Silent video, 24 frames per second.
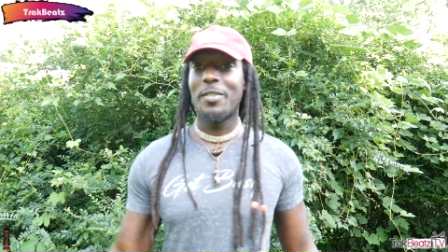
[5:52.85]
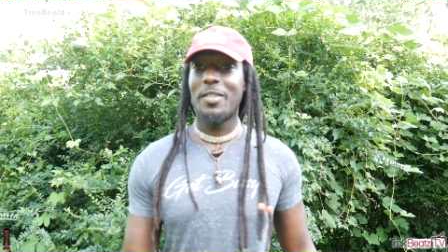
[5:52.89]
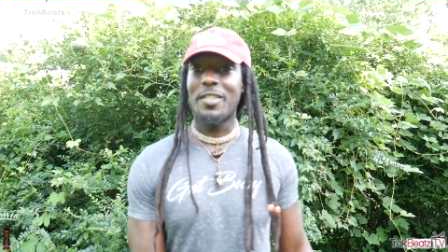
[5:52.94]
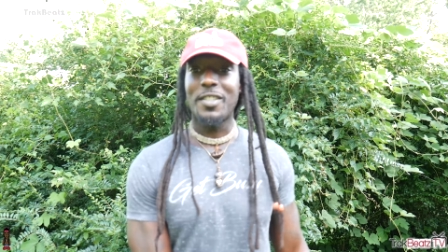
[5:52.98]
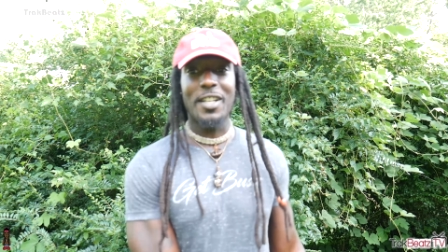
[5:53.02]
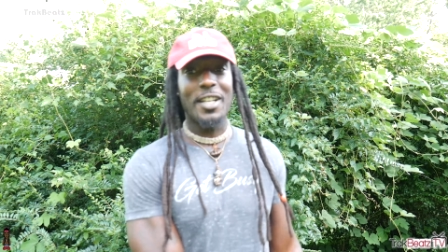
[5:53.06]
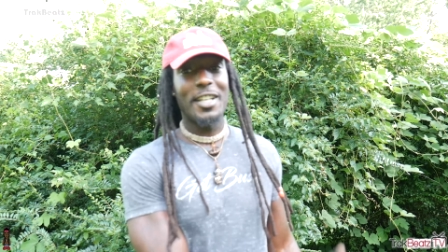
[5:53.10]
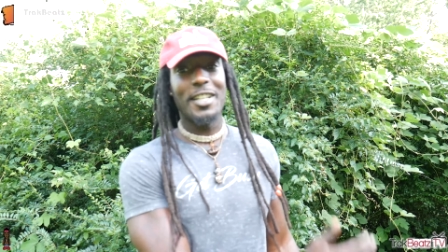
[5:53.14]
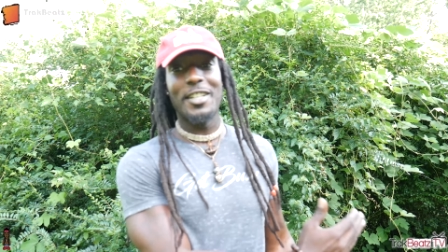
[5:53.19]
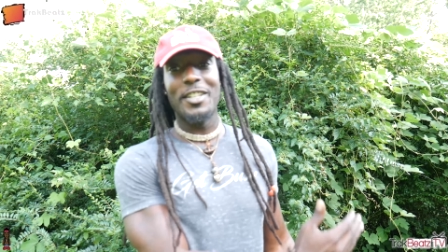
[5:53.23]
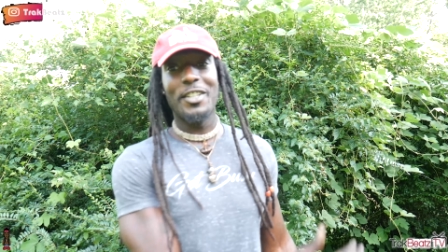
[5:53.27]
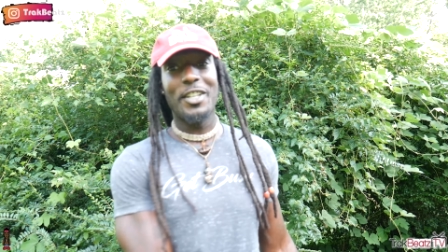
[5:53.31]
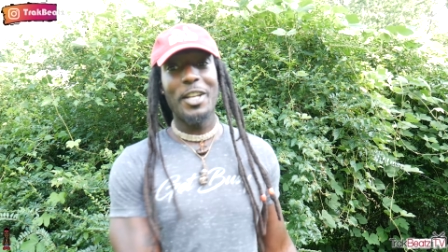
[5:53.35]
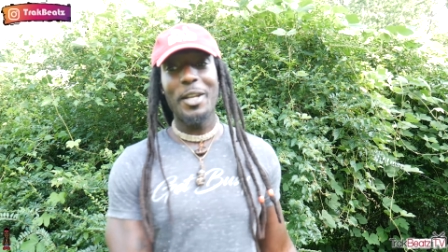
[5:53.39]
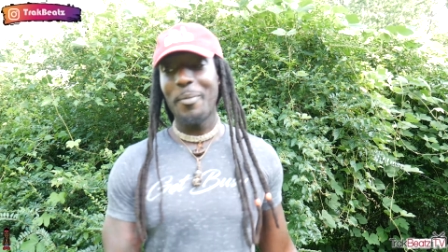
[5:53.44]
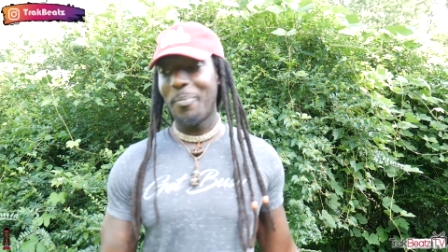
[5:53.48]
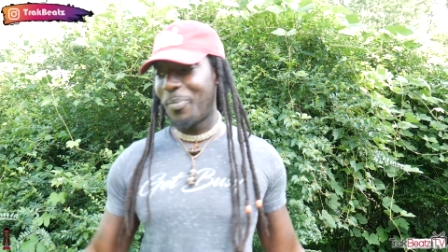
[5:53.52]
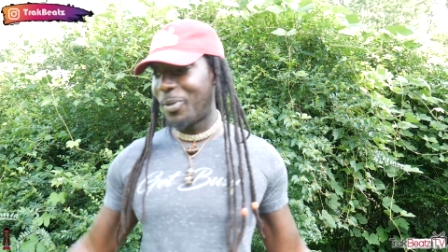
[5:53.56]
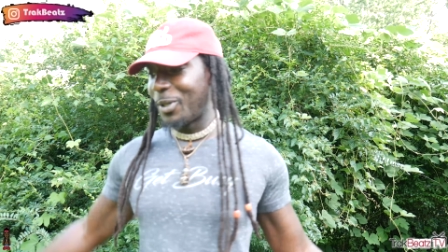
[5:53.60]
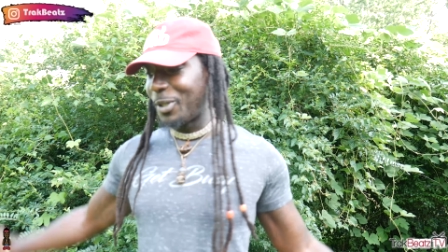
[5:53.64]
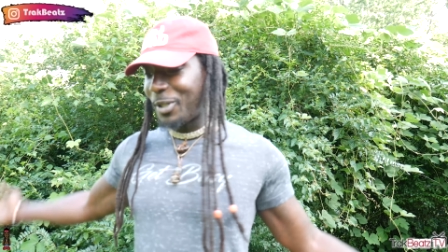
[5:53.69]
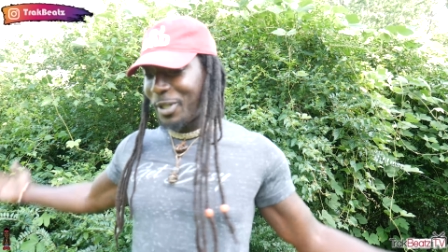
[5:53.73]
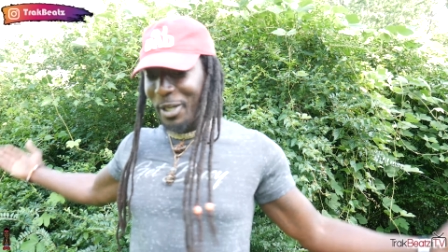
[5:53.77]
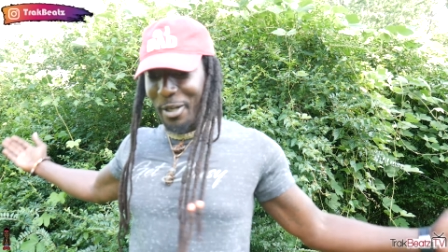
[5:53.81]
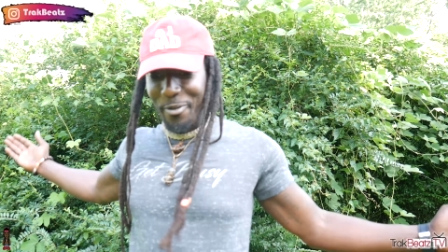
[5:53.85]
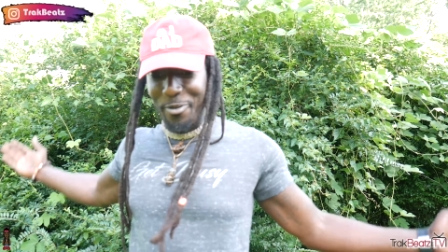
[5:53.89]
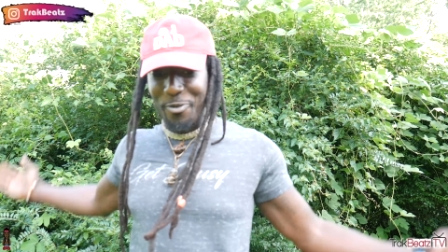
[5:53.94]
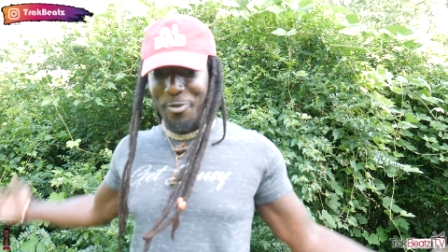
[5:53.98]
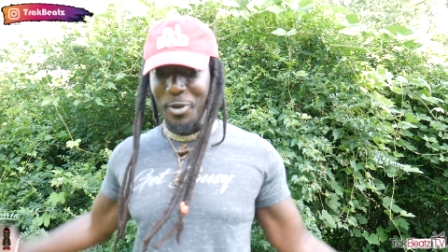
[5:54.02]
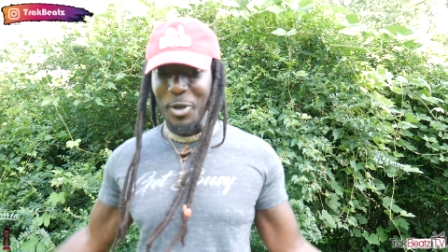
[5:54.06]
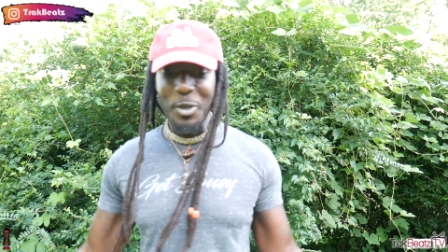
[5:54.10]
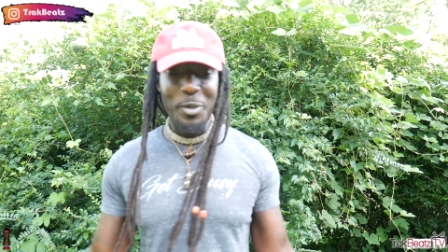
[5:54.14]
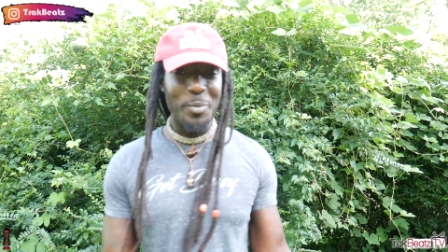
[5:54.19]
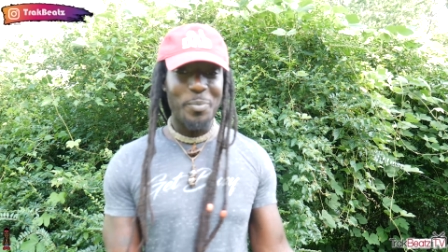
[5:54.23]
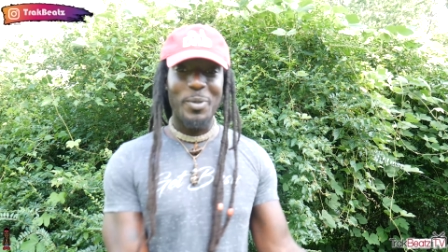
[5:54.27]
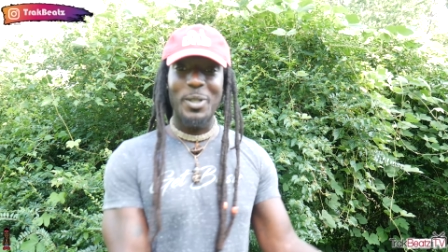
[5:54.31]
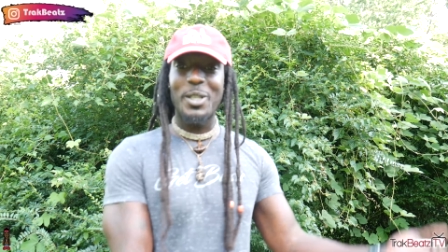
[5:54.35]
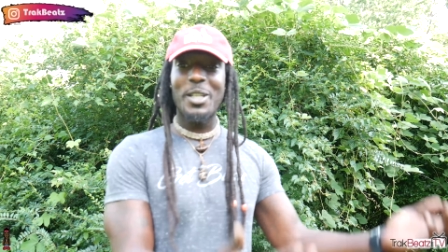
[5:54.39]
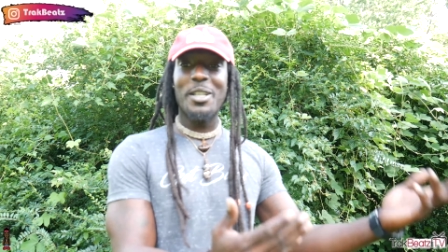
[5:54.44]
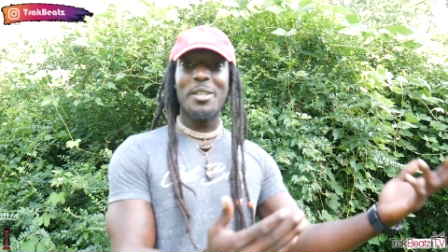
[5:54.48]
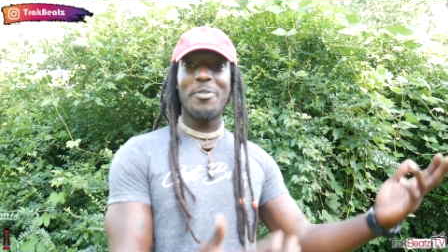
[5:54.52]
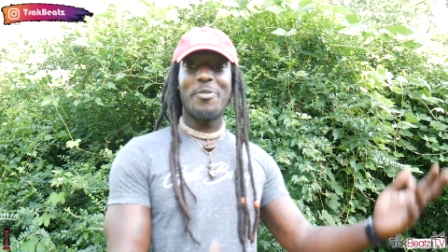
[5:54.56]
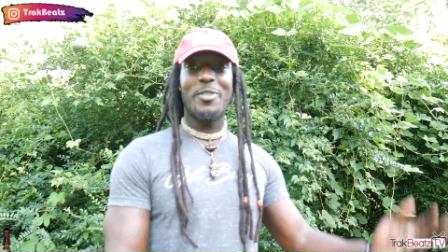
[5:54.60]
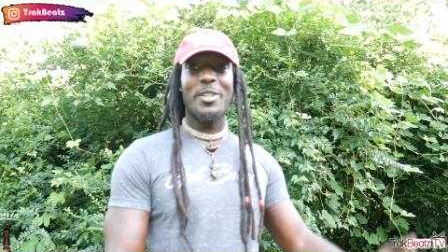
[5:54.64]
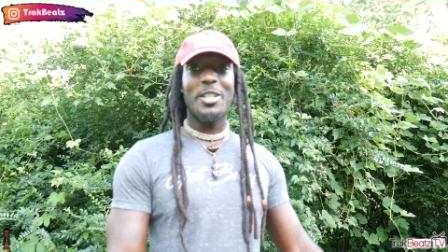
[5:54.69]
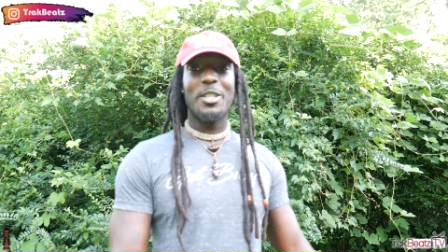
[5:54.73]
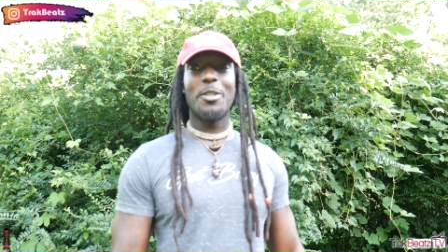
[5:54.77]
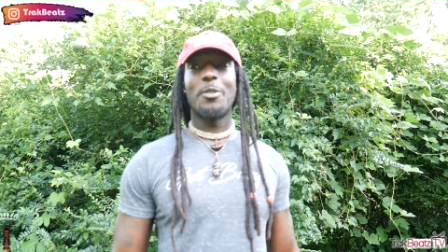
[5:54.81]
a sudden they put their full
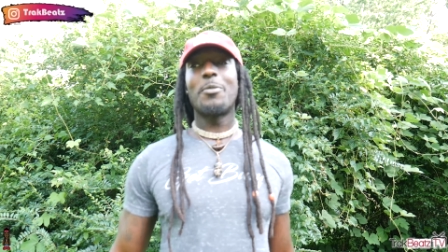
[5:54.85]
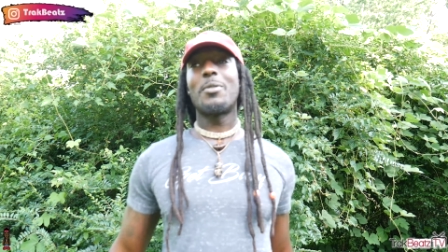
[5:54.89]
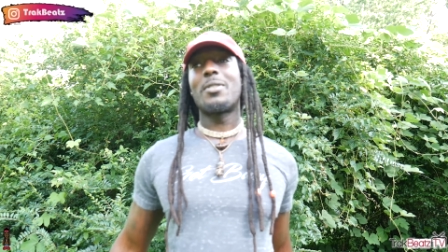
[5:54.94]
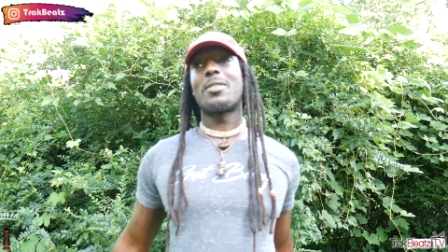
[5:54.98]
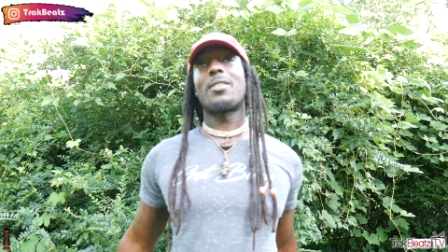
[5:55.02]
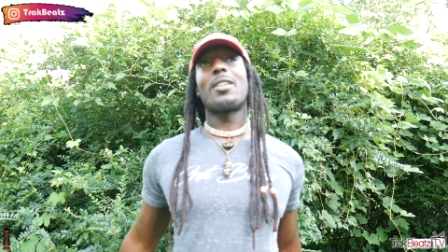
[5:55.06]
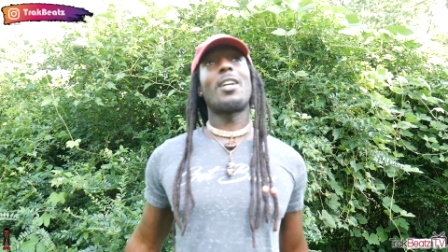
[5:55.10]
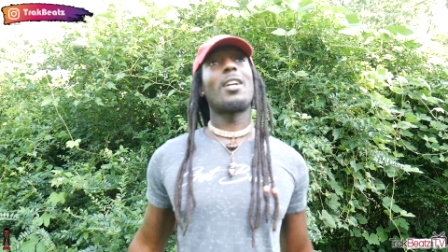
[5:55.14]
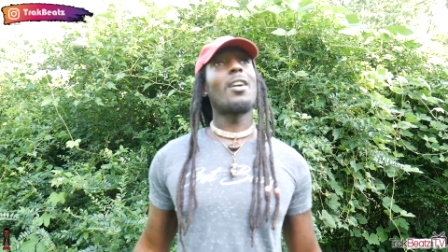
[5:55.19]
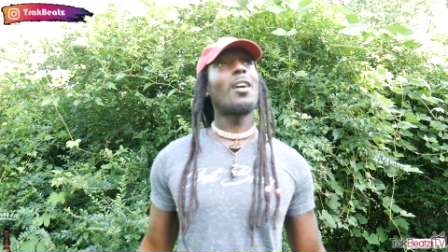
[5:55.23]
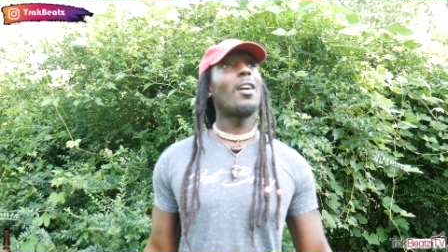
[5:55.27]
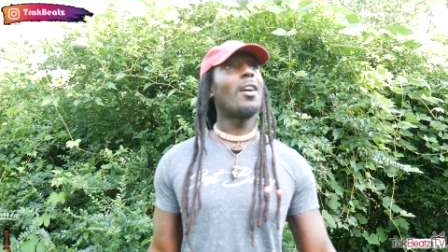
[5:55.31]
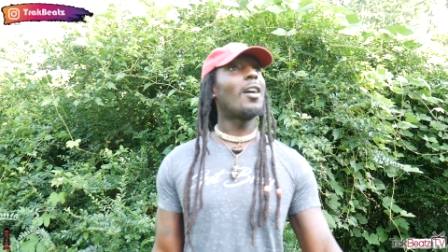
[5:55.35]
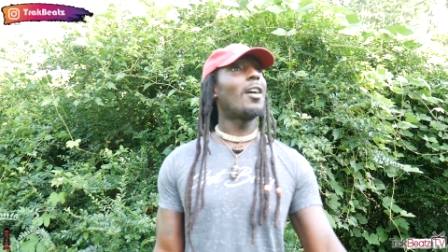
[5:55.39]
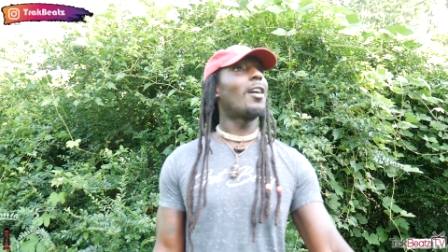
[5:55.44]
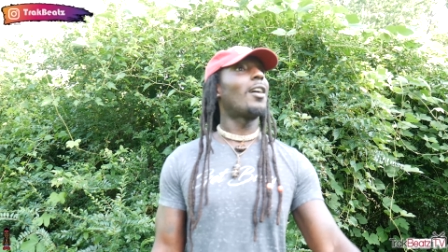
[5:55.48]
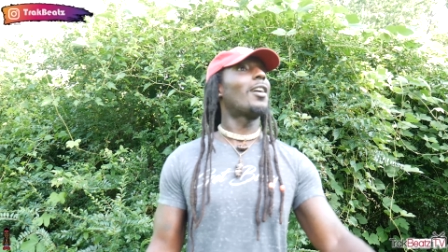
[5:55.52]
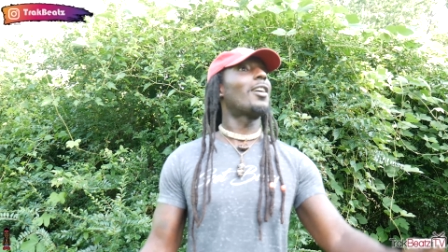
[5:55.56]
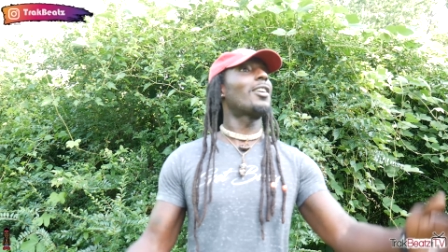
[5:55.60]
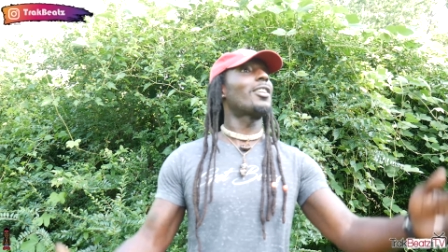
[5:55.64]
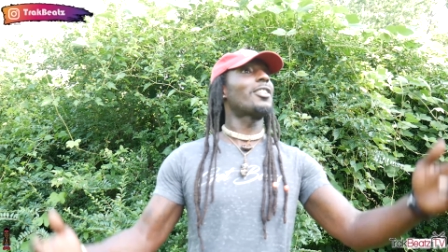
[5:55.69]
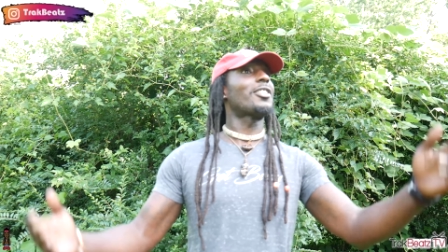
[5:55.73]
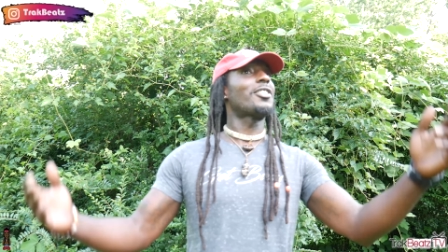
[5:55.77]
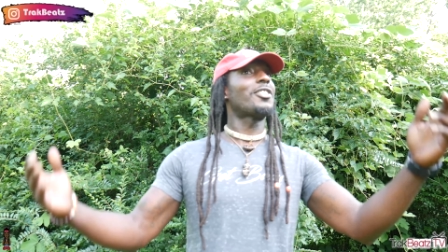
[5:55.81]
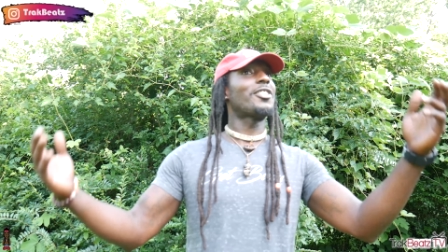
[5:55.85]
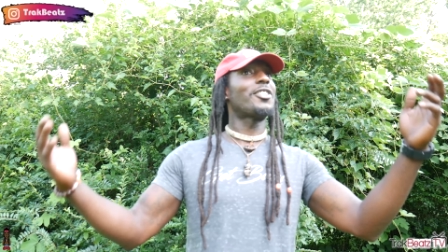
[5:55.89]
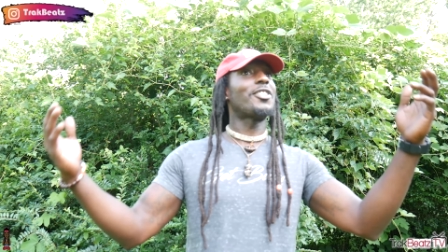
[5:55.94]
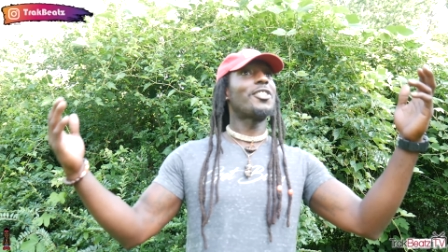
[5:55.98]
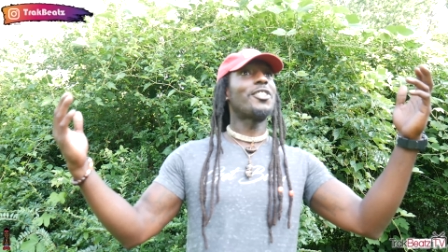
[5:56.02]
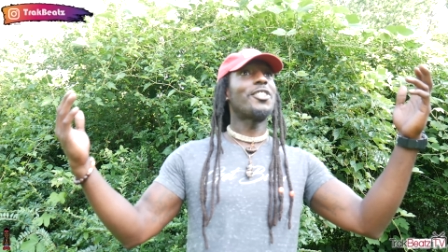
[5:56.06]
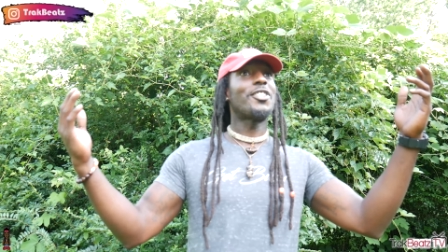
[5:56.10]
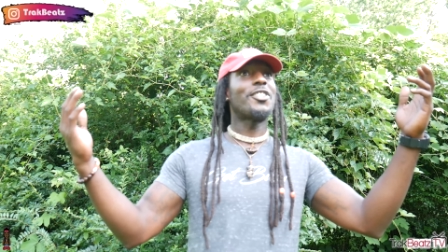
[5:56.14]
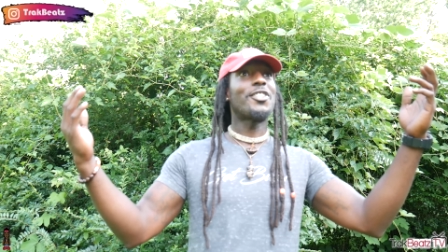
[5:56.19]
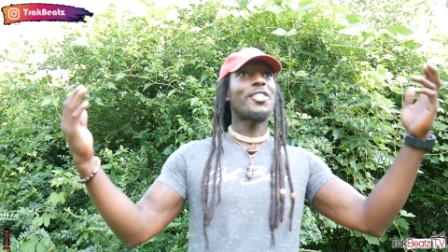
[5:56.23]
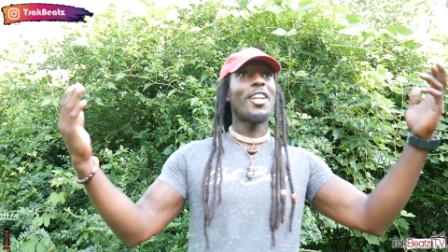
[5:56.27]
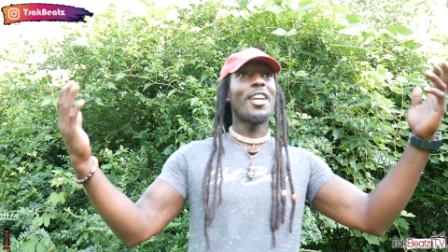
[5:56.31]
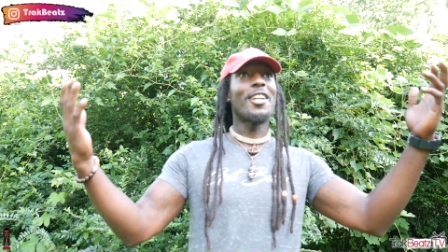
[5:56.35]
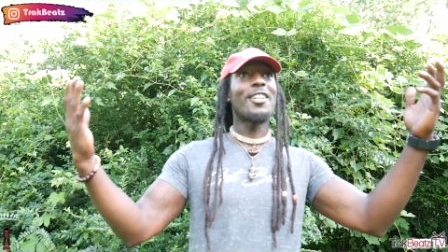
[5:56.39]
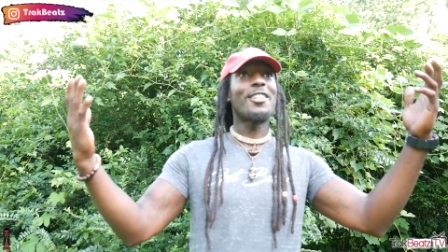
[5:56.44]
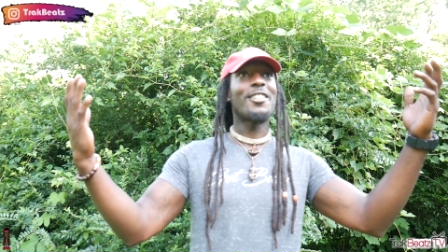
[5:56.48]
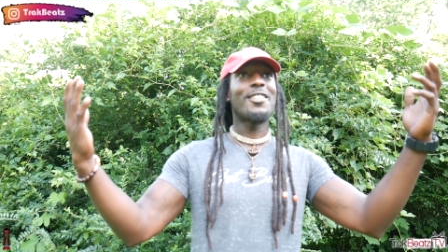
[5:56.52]
belief in you. It's like, oh shit.